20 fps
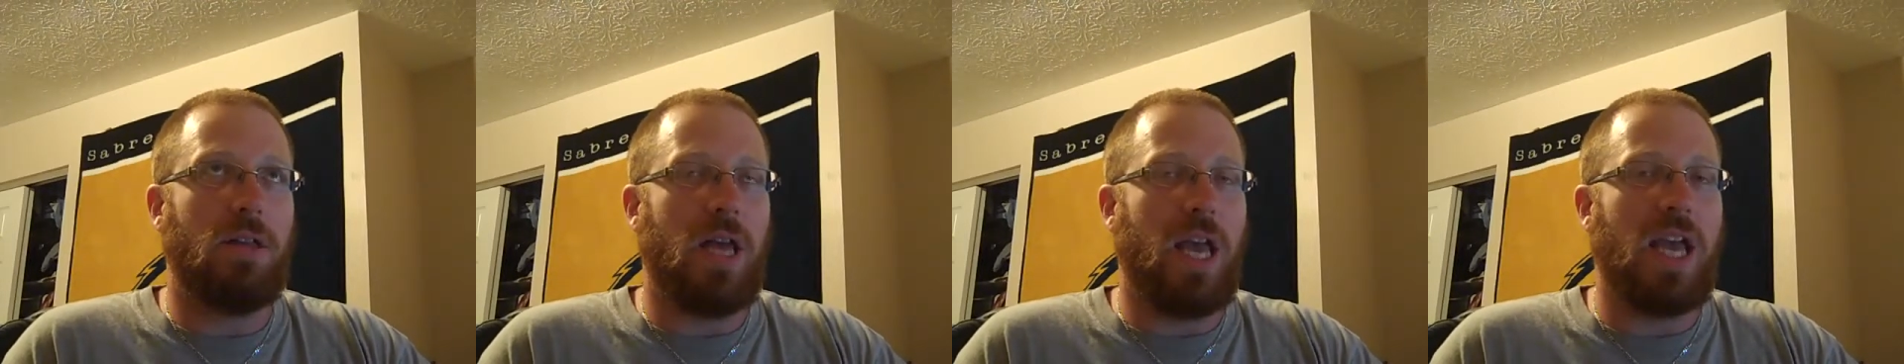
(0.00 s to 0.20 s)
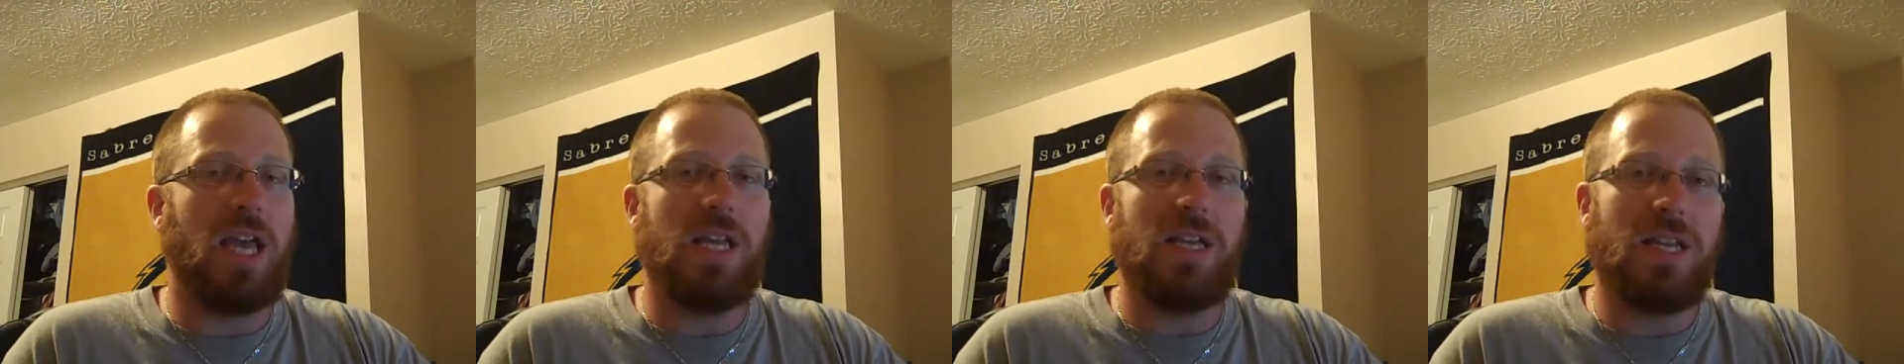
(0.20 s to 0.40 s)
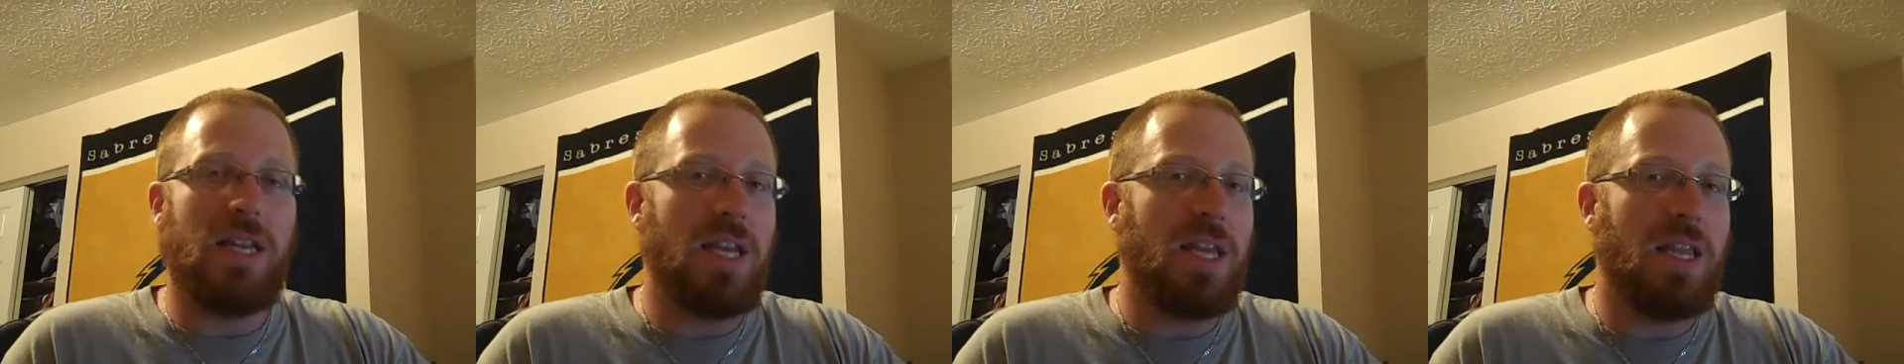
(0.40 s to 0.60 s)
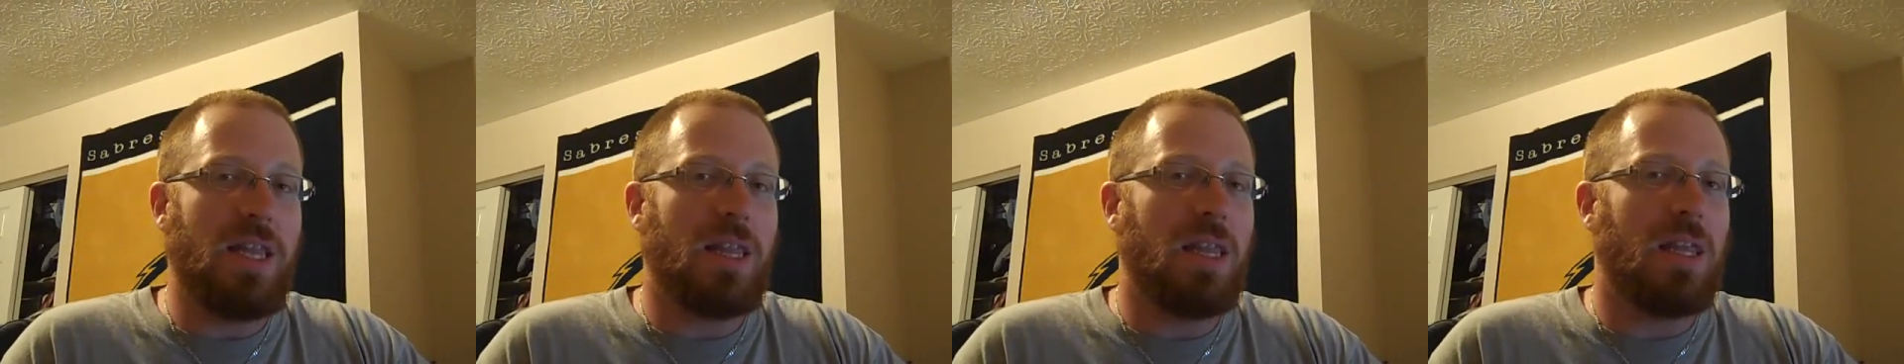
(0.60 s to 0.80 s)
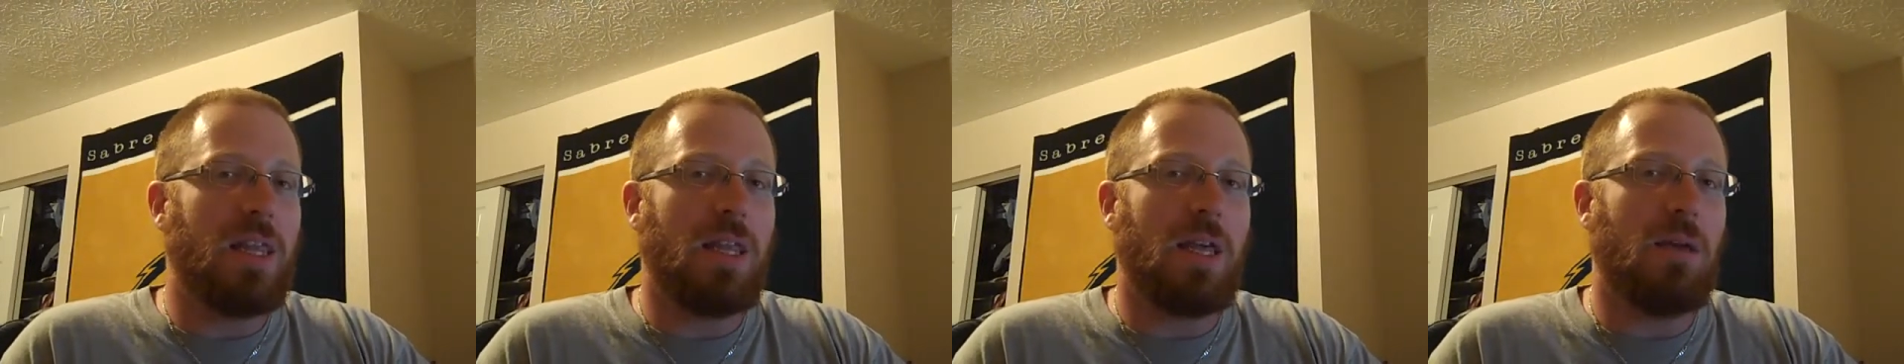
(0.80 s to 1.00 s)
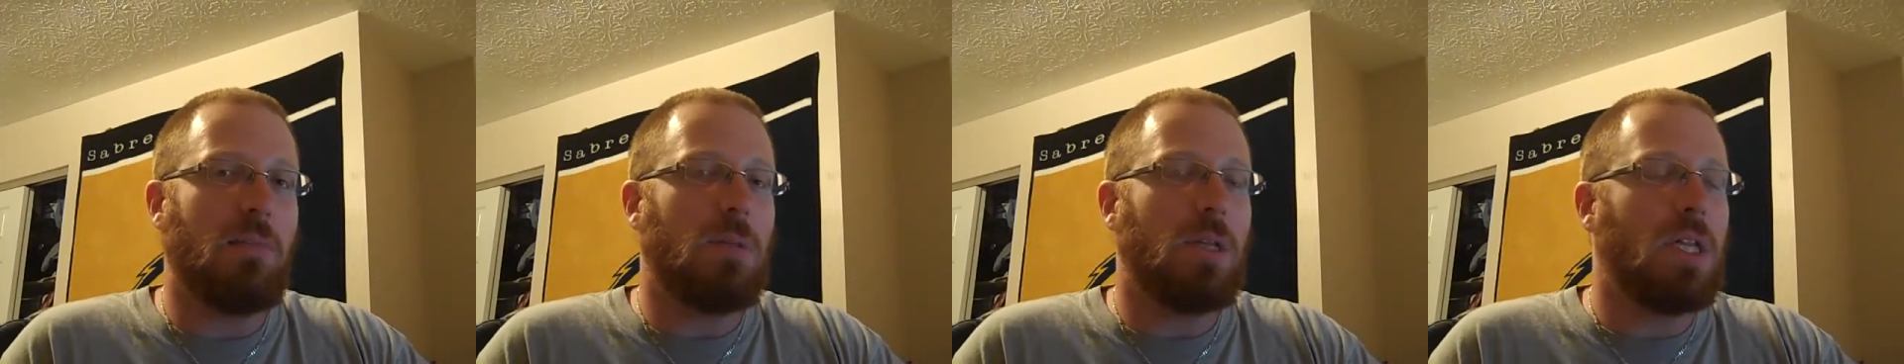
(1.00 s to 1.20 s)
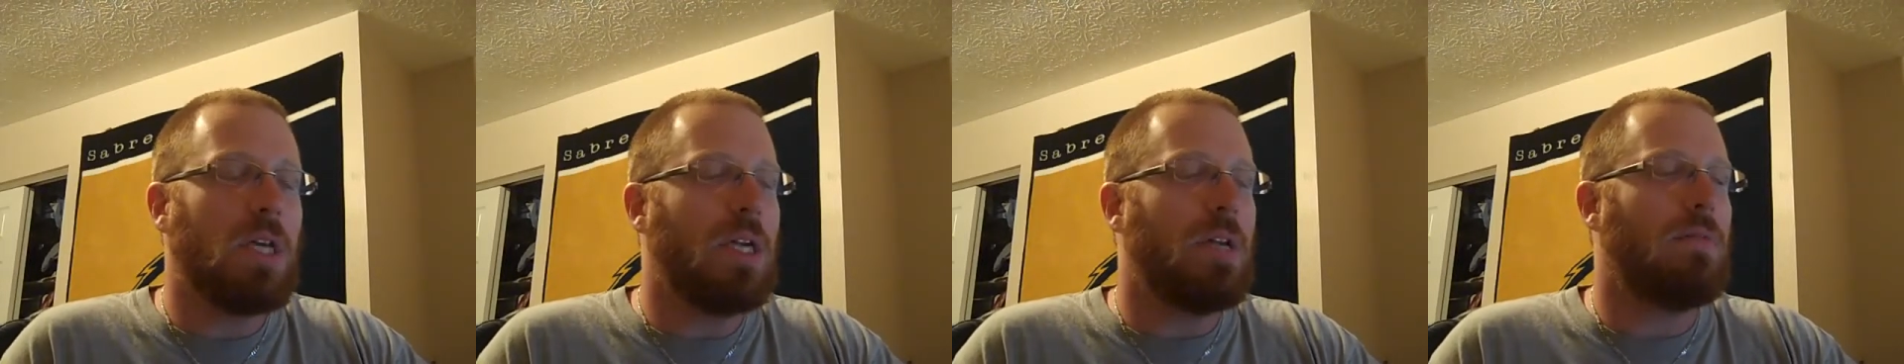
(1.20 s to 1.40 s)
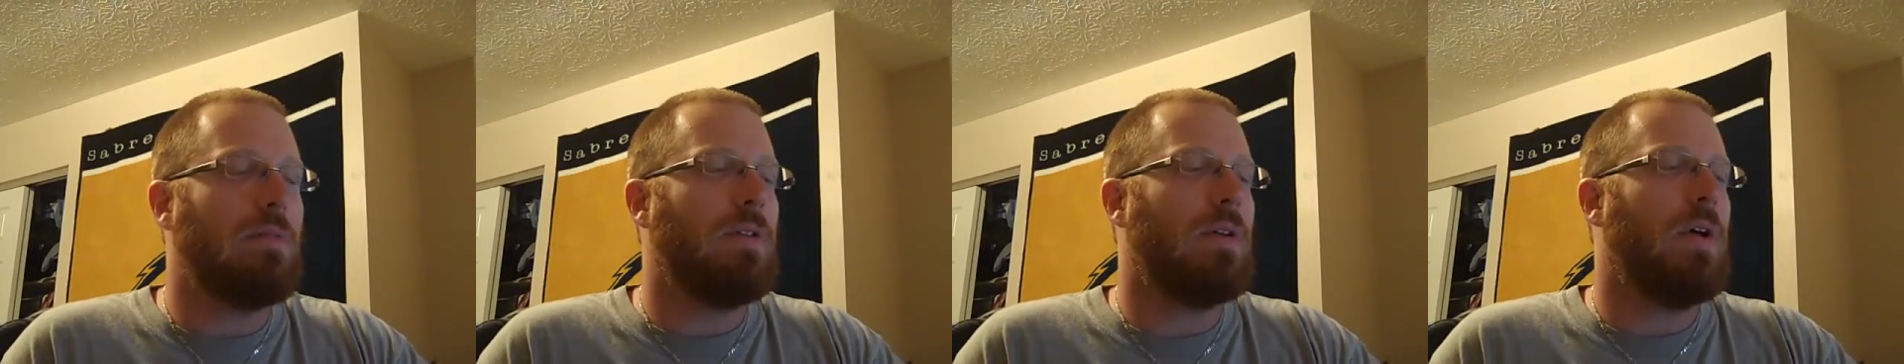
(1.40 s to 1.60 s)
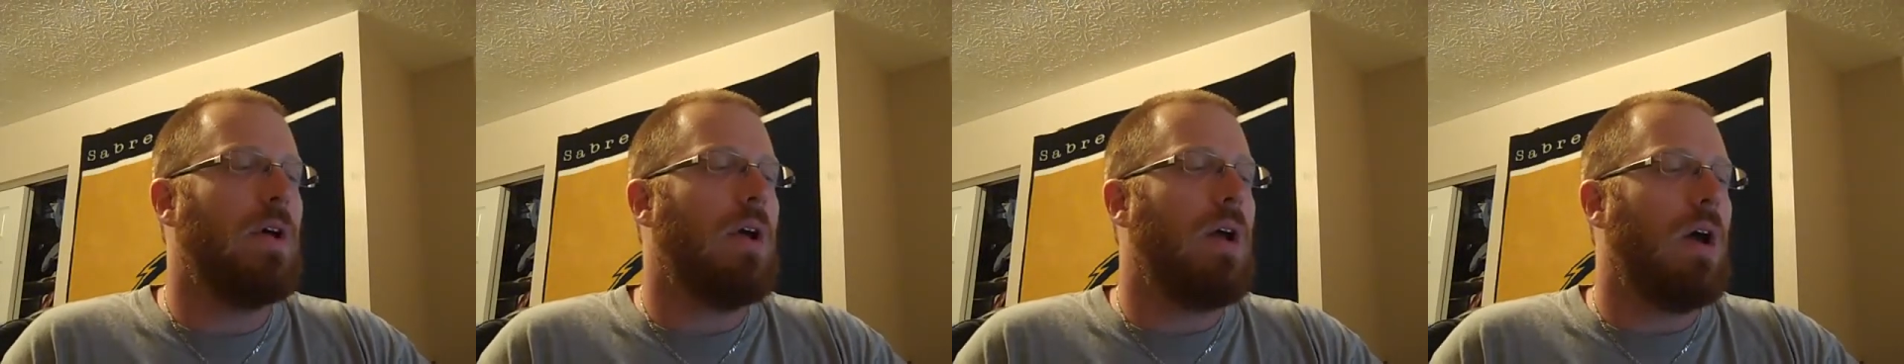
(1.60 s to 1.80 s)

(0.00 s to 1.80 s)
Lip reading: the 18th, I believe.